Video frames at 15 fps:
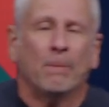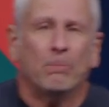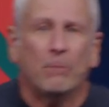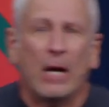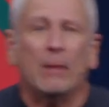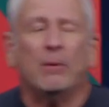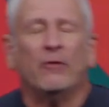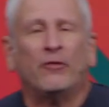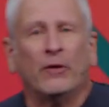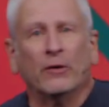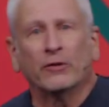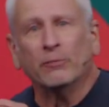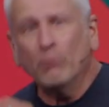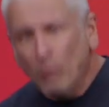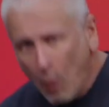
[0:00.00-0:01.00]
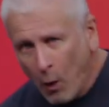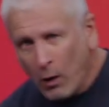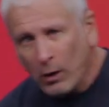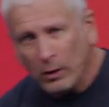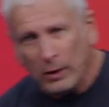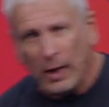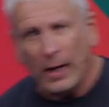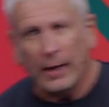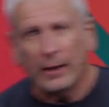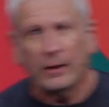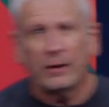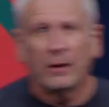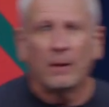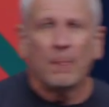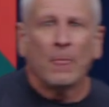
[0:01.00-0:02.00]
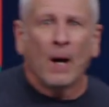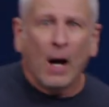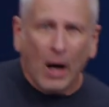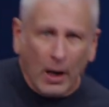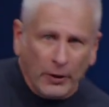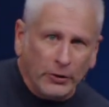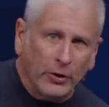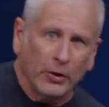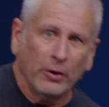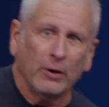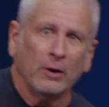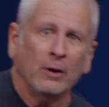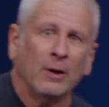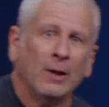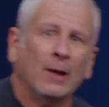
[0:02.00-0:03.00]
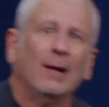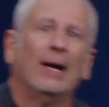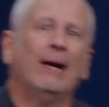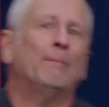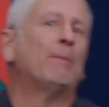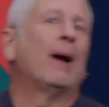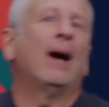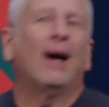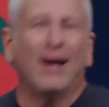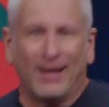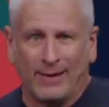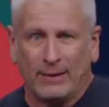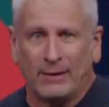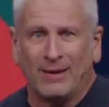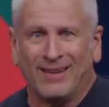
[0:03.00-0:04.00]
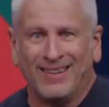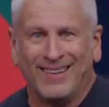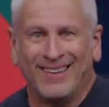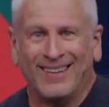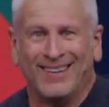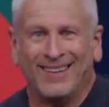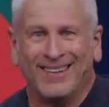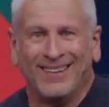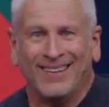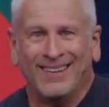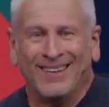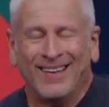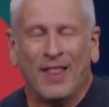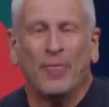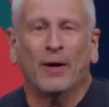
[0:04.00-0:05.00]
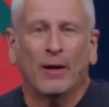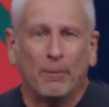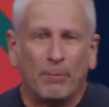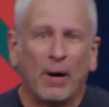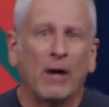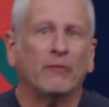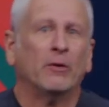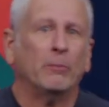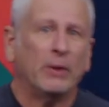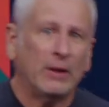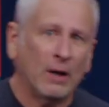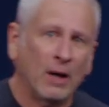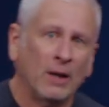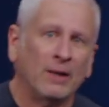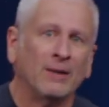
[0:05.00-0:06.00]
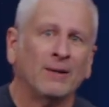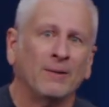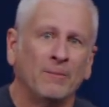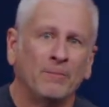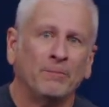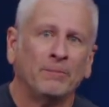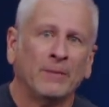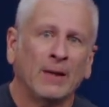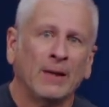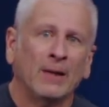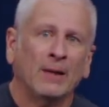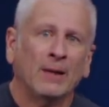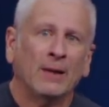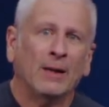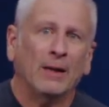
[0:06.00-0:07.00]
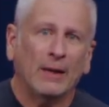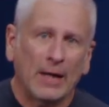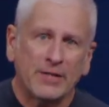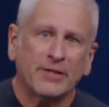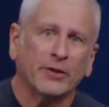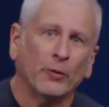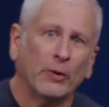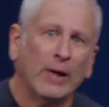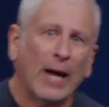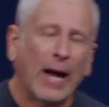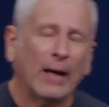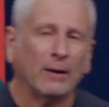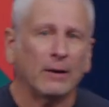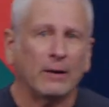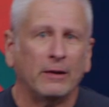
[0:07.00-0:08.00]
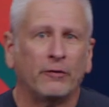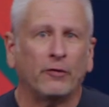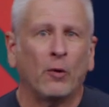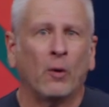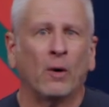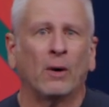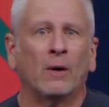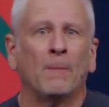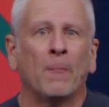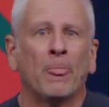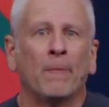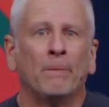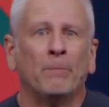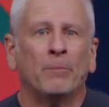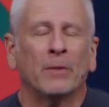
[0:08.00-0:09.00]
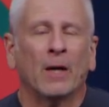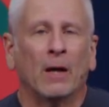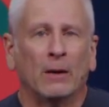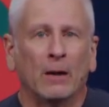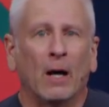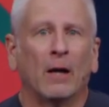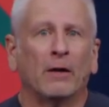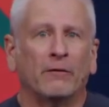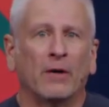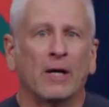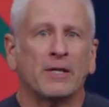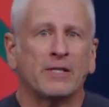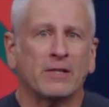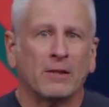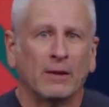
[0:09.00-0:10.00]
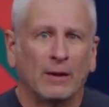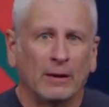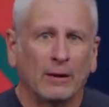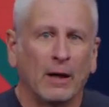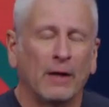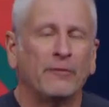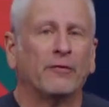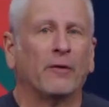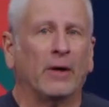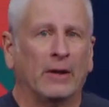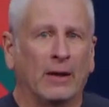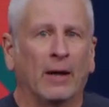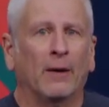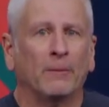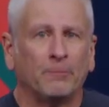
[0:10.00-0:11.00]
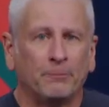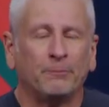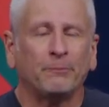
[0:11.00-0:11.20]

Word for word: maybe feels more like under and behind than above and beyond. And that's the reality for a lot of us in life right now.